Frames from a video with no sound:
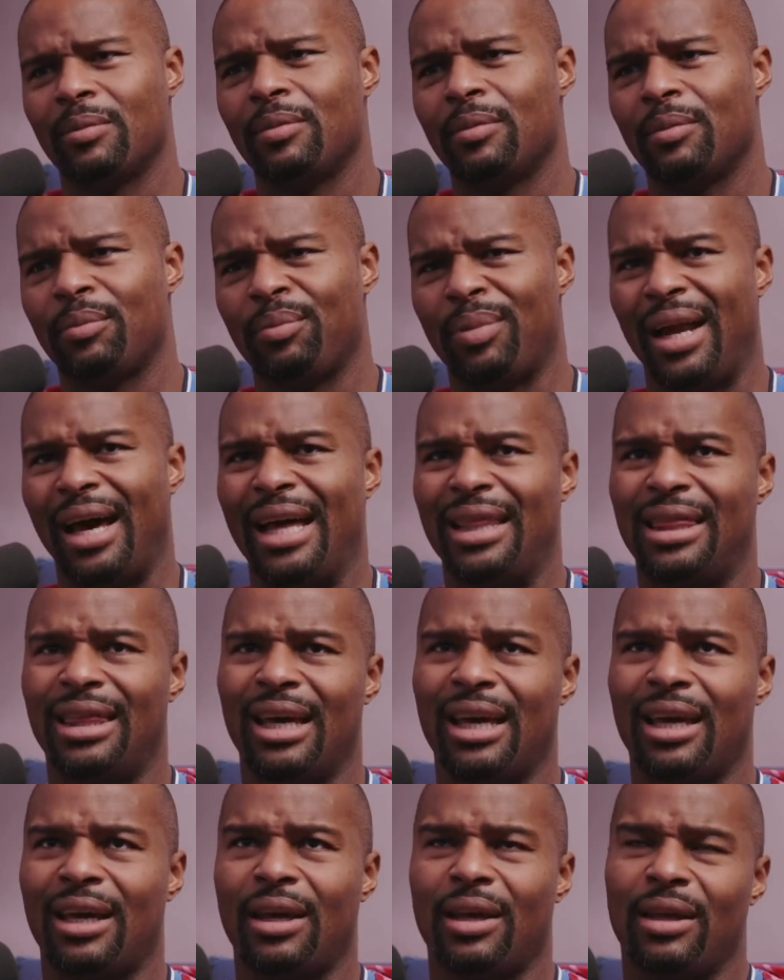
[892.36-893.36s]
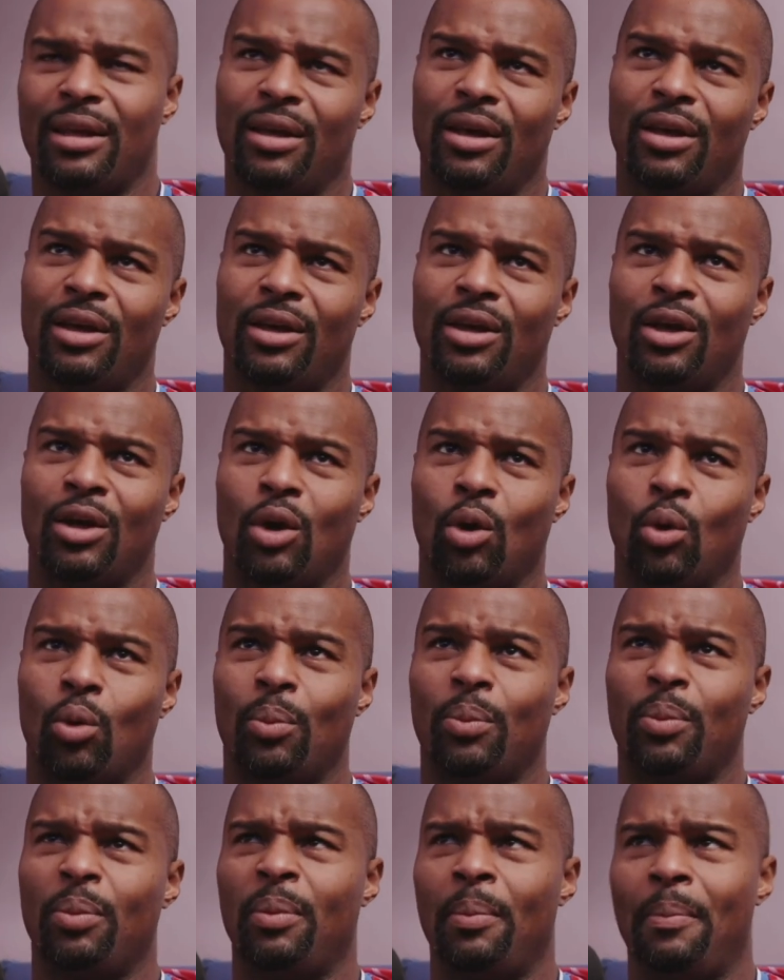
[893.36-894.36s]
But I think,
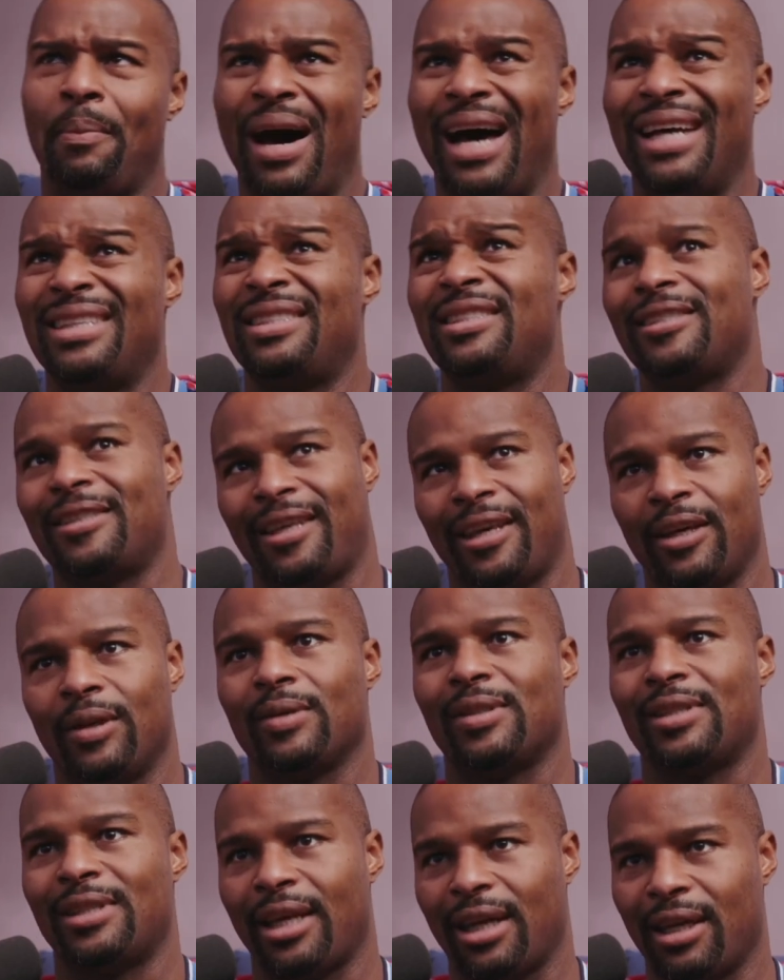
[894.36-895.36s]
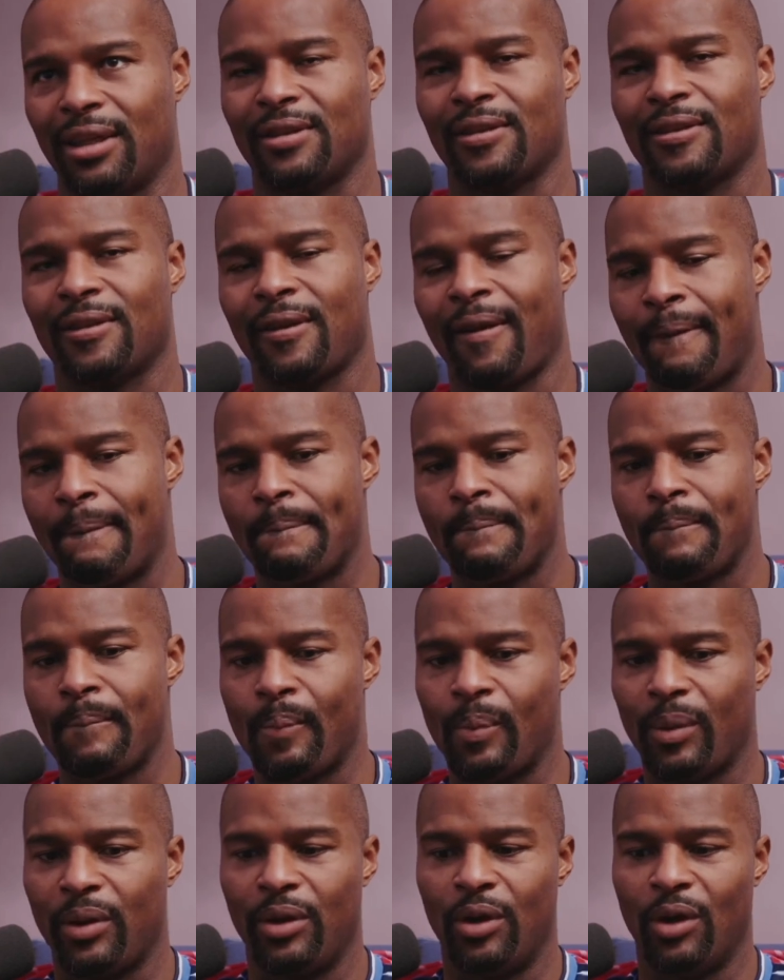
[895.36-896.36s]
my skill sets,
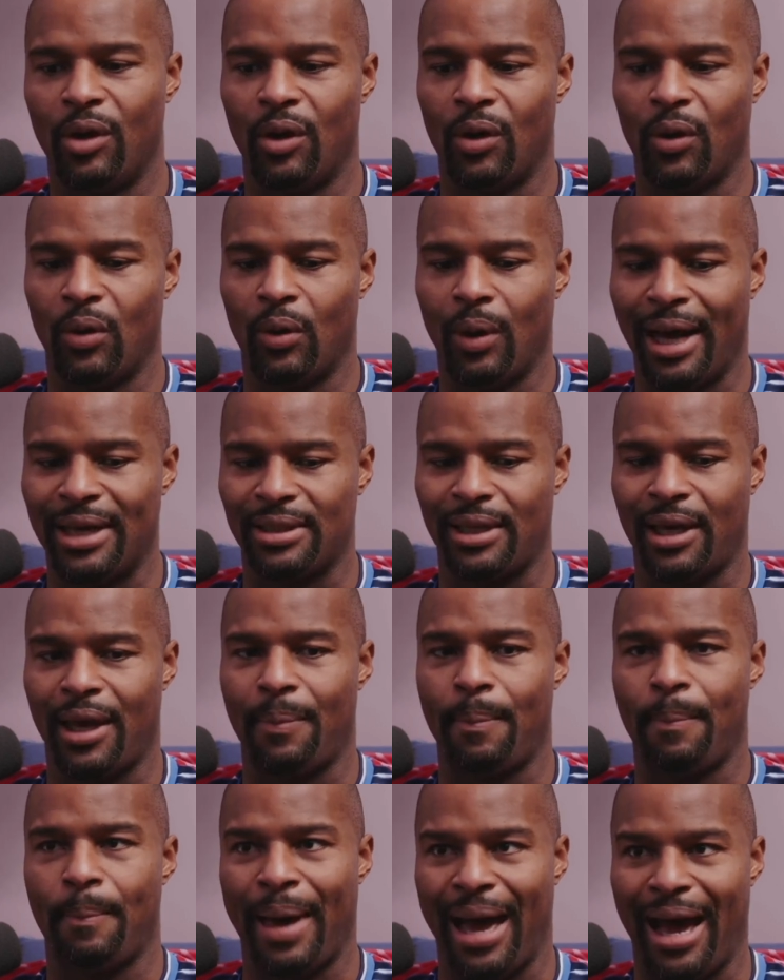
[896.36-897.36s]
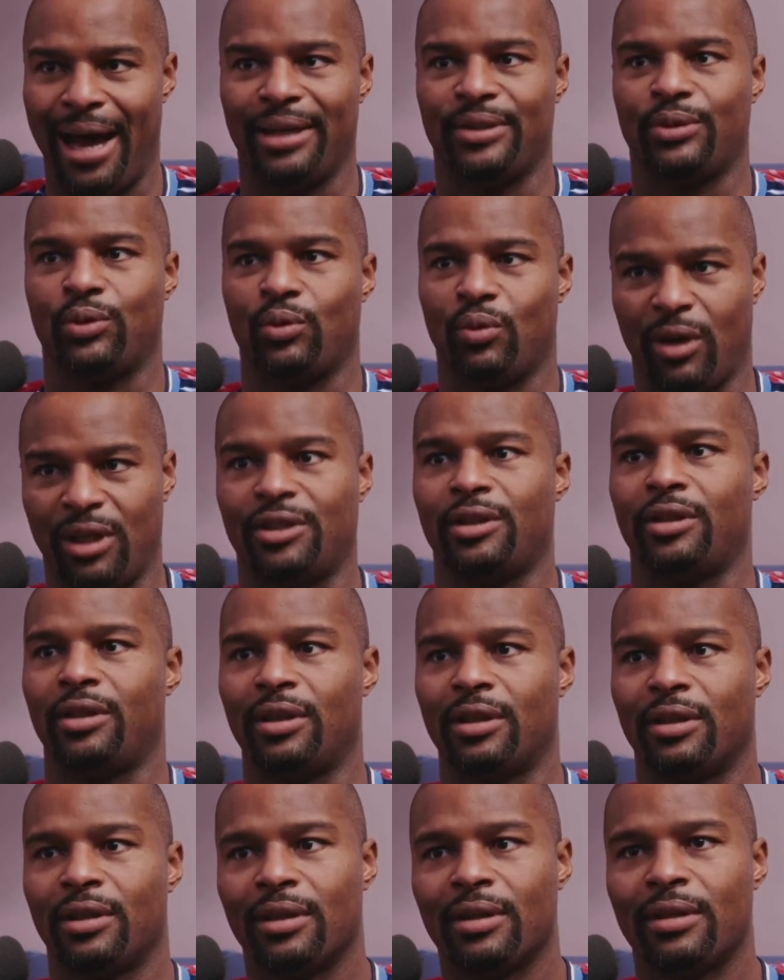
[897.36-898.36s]
as a pass
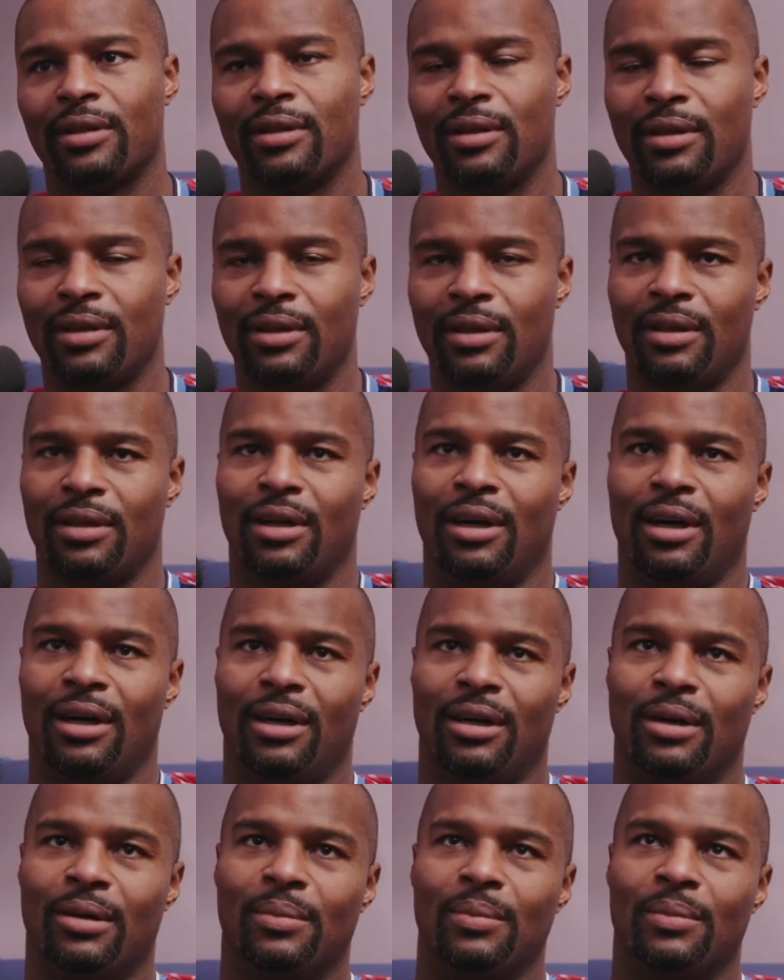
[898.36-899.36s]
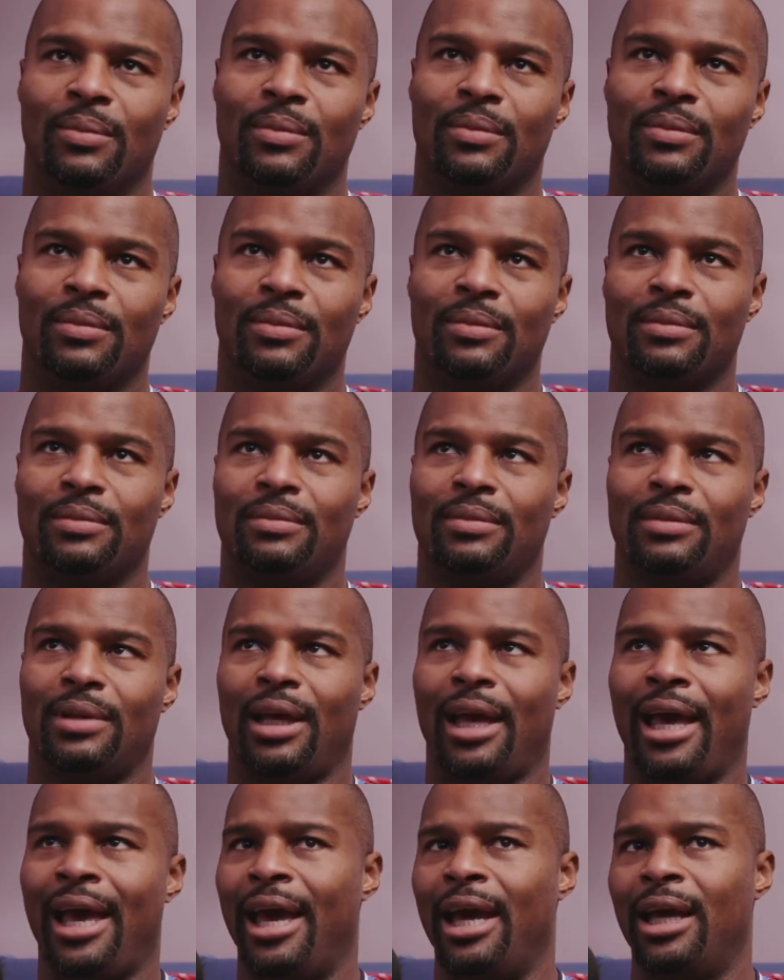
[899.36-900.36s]
rusher,
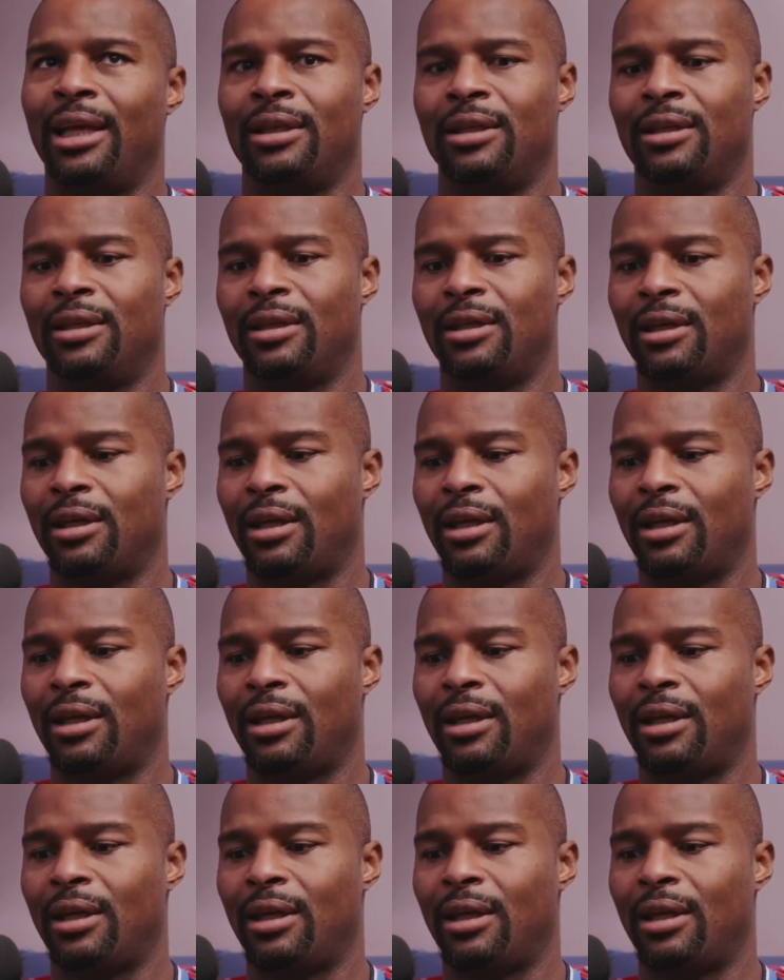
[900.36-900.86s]
And the